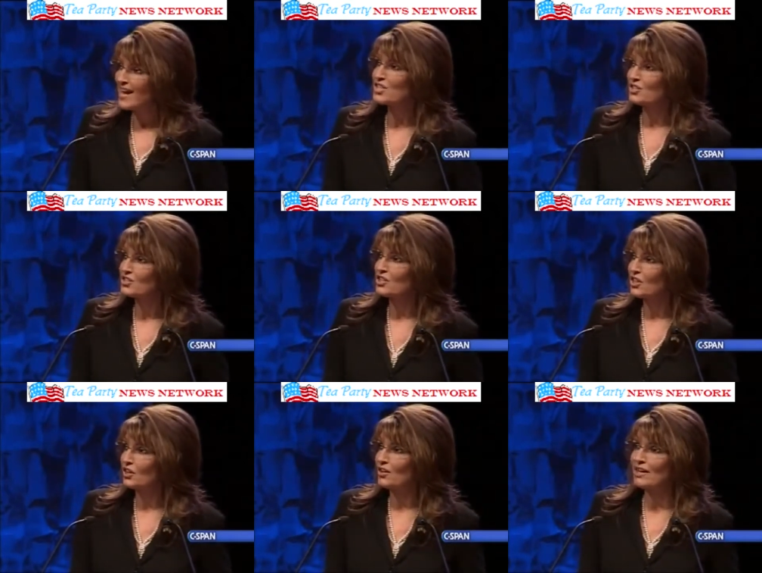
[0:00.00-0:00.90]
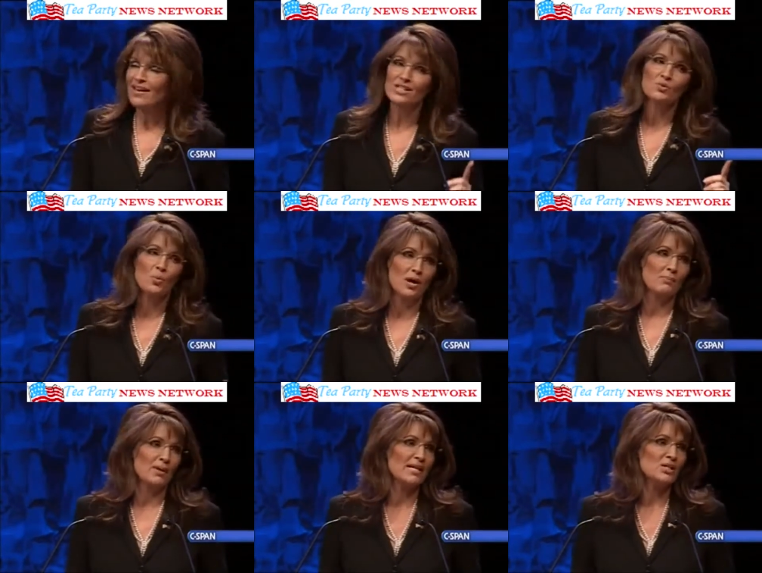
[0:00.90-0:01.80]
National security, that's
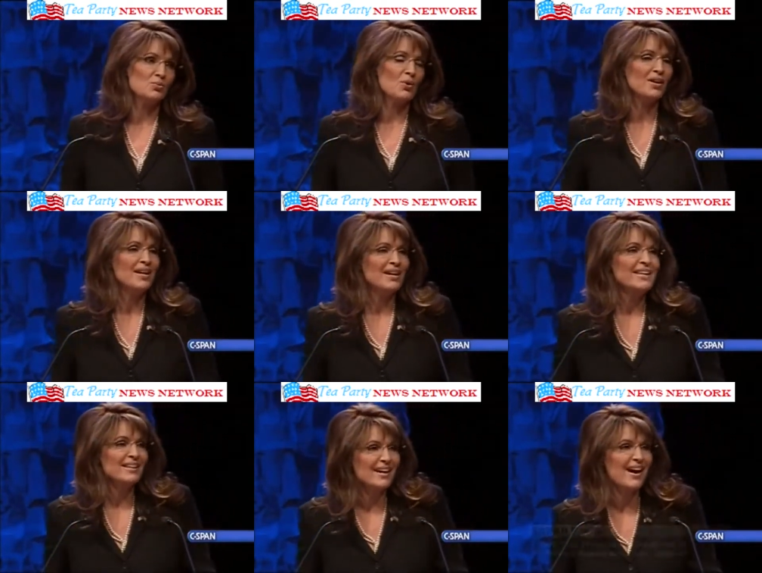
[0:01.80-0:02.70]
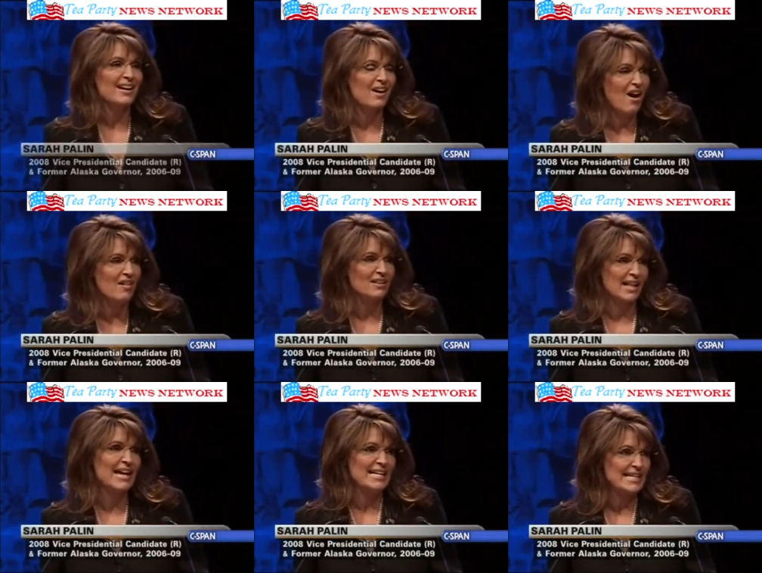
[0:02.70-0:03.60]
one place where you got to call it
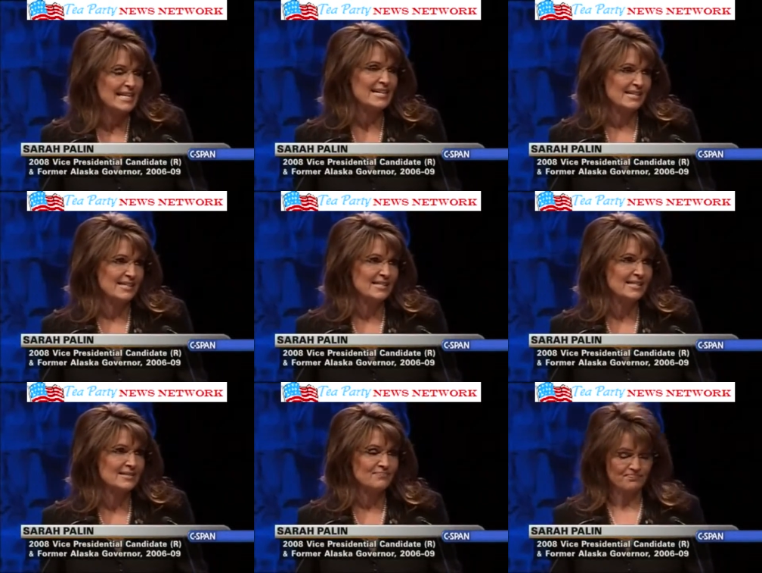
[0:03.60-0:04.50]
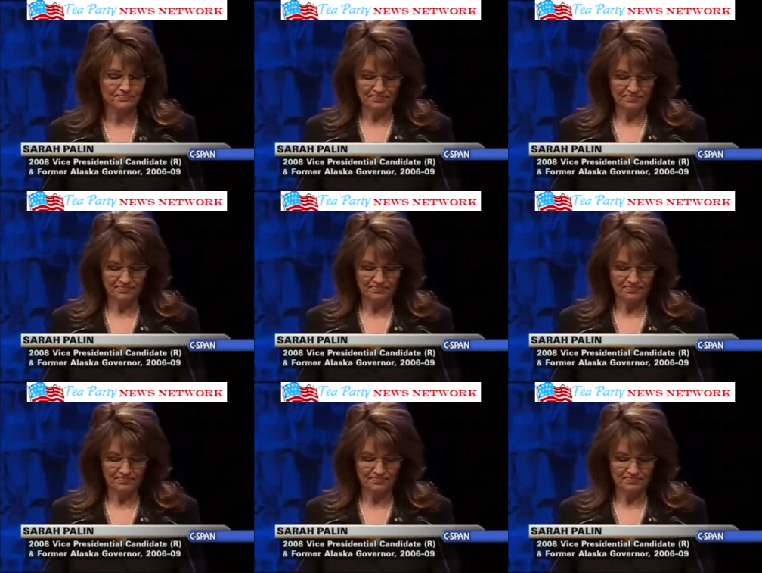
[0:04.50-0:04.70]
like it is.